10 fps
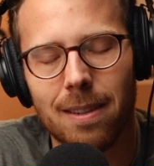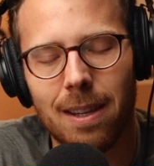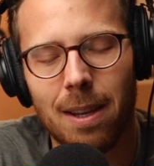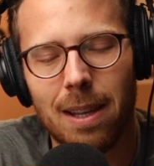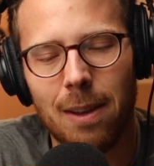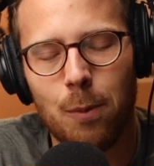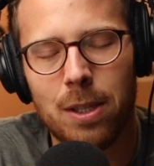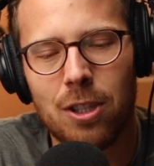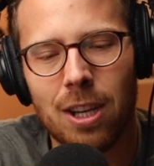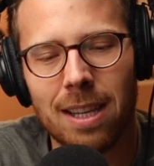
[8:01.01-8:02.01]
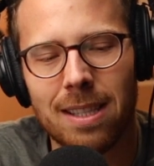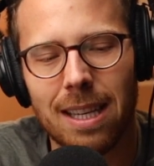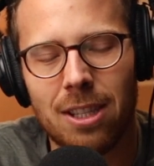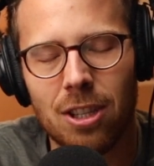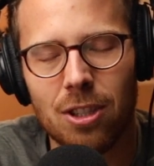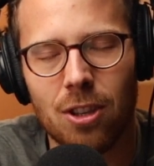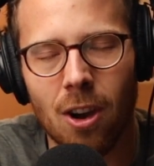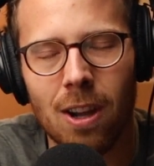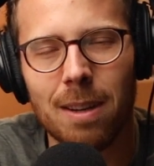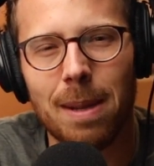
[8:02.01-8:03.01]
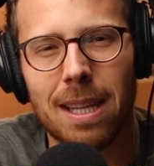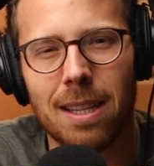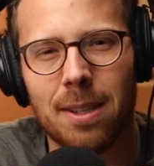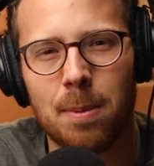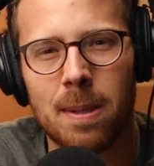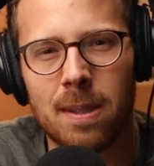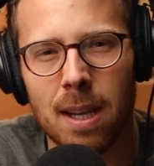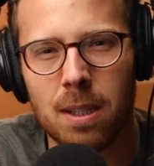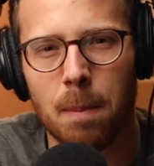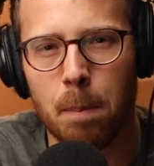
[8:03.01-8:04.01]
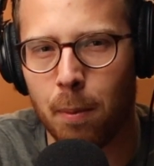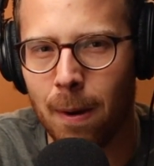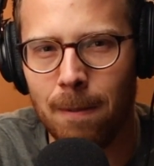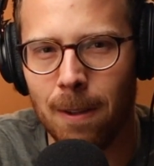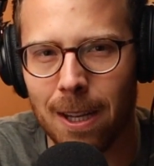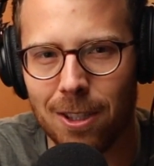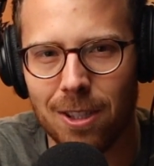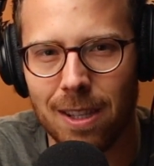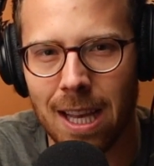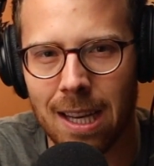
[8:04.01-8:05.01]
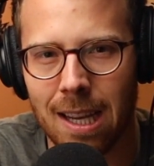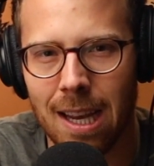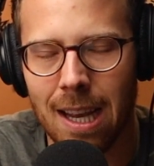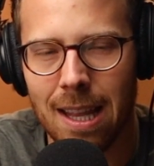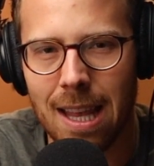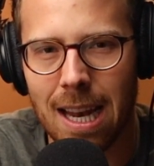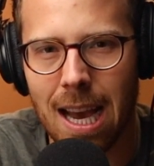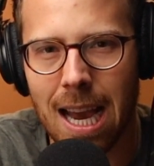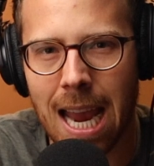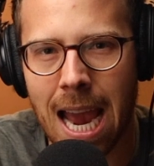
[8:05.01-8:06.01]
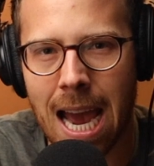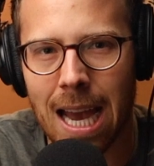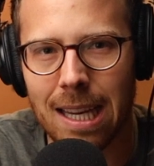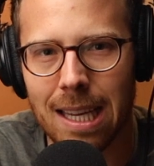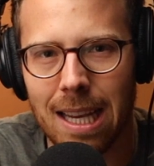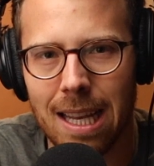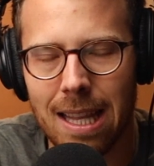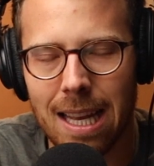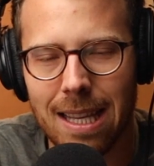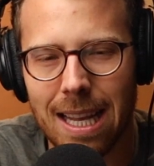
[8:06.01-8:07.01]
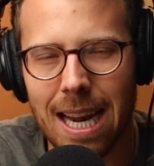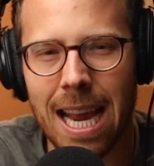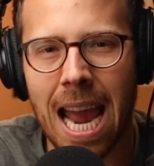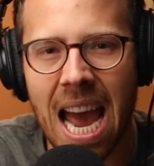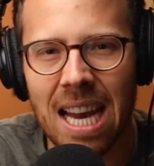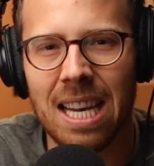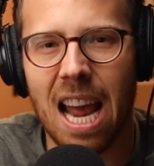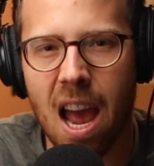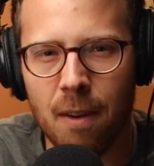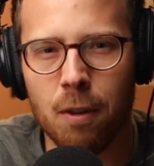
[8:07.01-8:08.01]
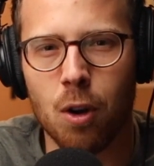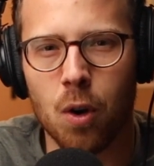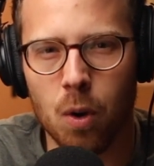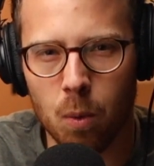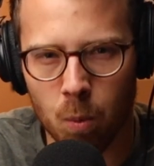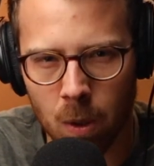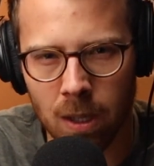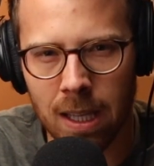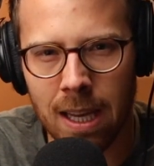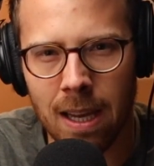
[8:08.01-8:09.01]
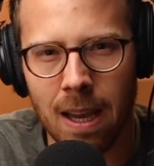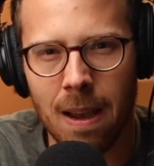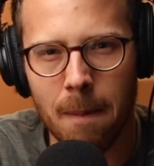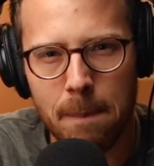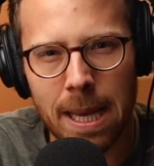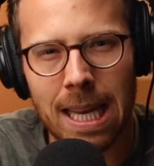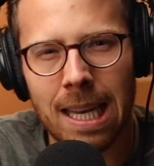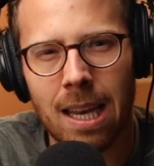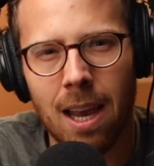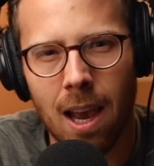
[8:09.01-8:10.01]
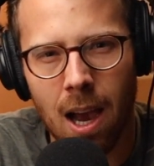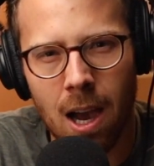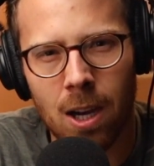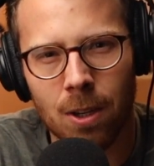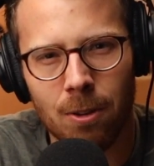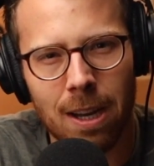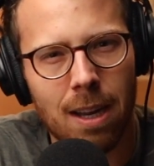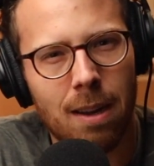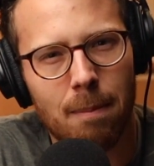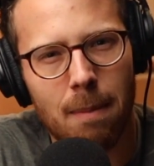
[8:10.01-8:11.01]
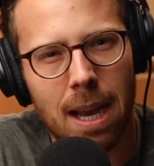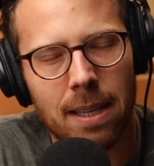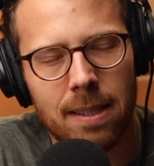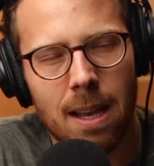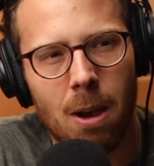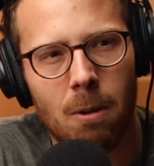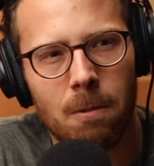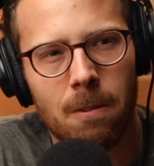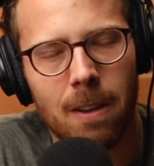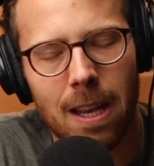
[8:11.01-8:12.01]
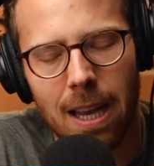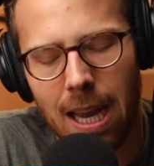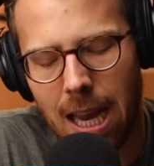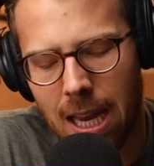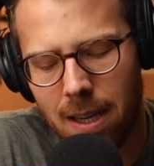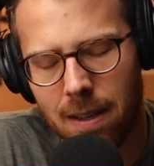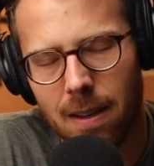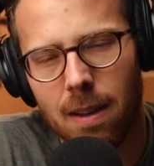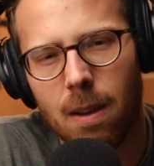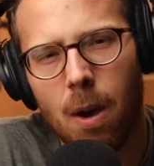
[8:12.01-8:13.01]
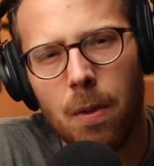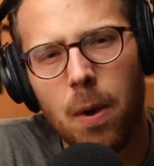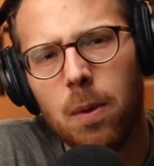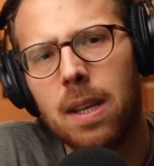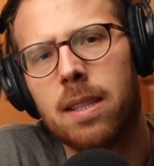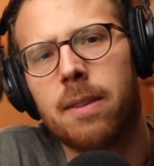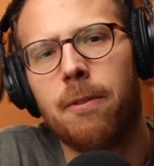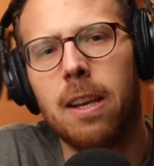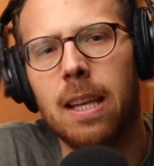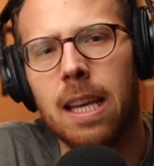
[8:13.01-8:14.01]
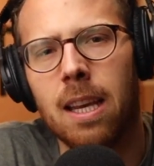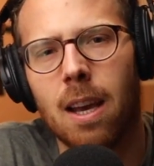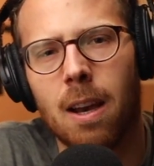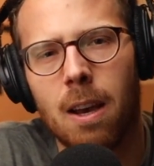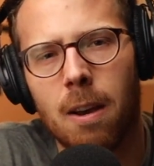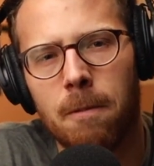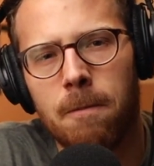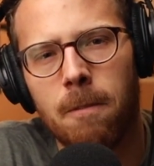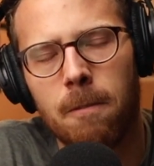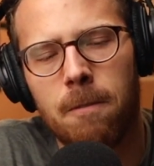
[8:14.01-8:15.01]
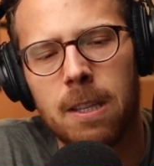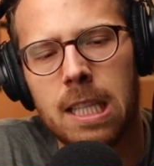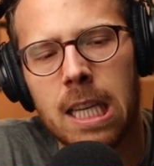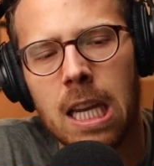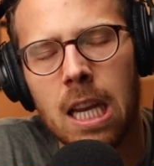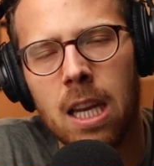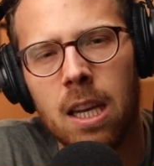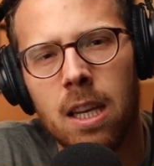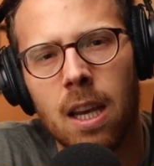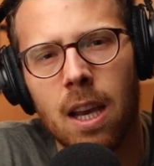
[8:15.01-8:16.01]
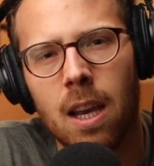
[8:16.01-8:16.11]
it just dawned on me that this was such a privilege that I had, that I hadn't ever really been hungry myself. And although this feeling of fatigue